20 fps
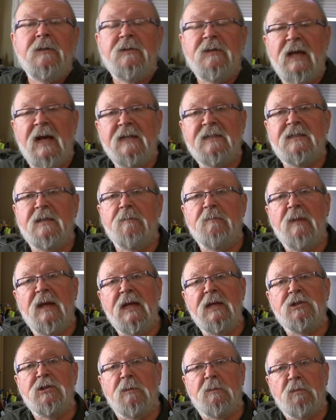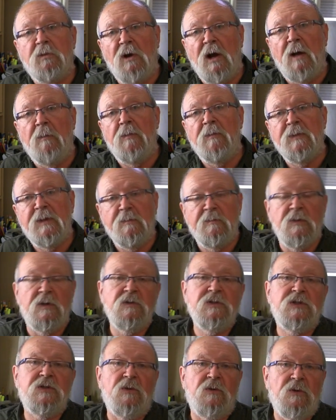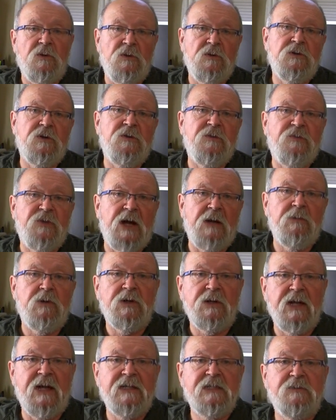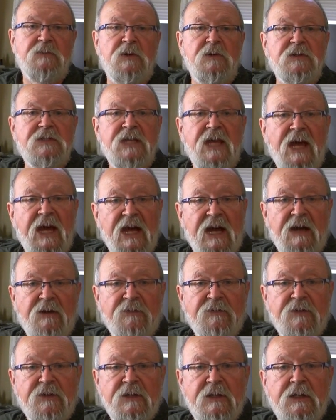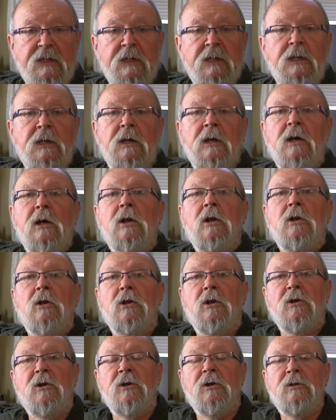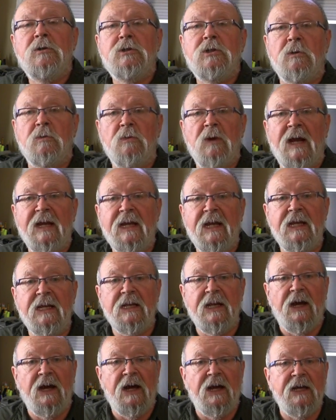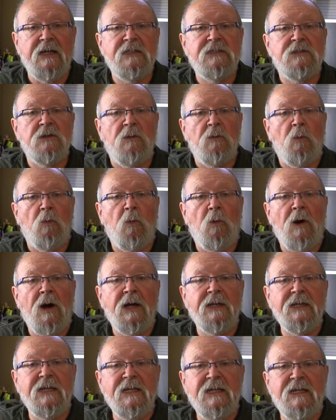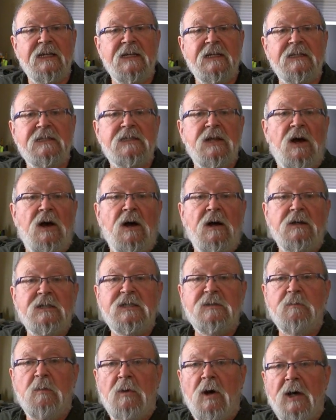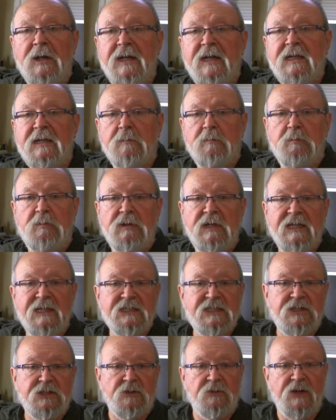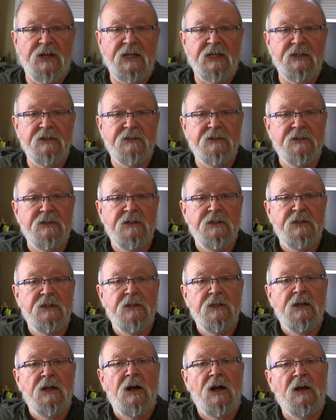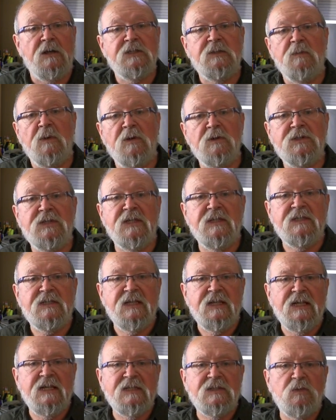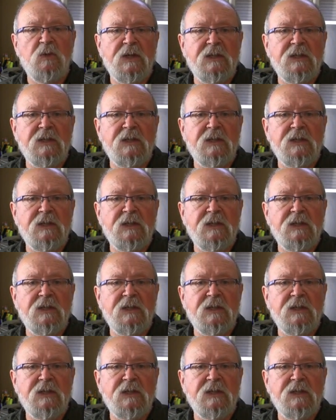That's a major problem that most older fiberglass boats have. Learn to recognize what is osmotic blistering. Osmosis is